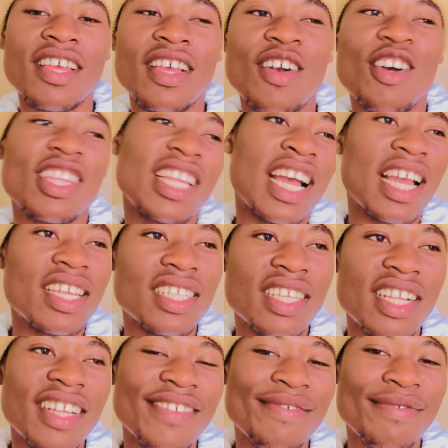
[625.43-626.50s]
on the highest
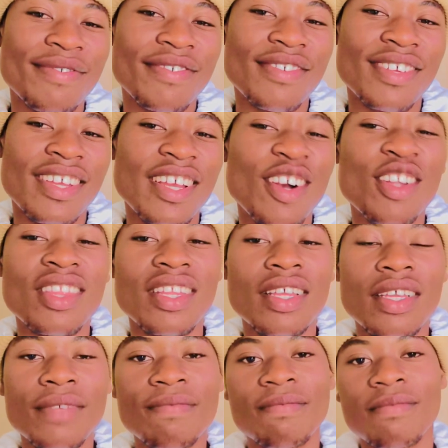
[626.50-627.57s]
cliff, on.
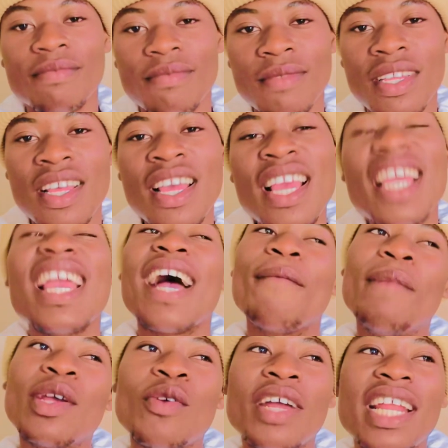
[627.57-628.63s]
Yeah,
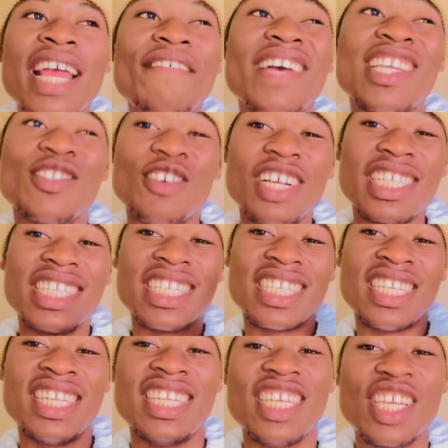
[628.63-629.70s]
but whatever. As long as it's
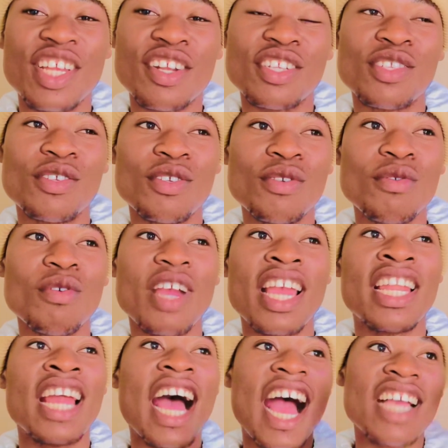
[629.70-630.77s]
nearer to you and
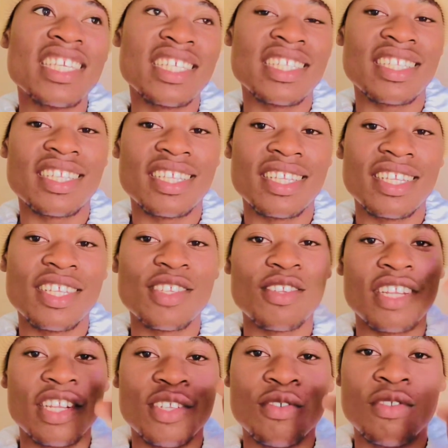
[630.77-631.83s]
highest, so that you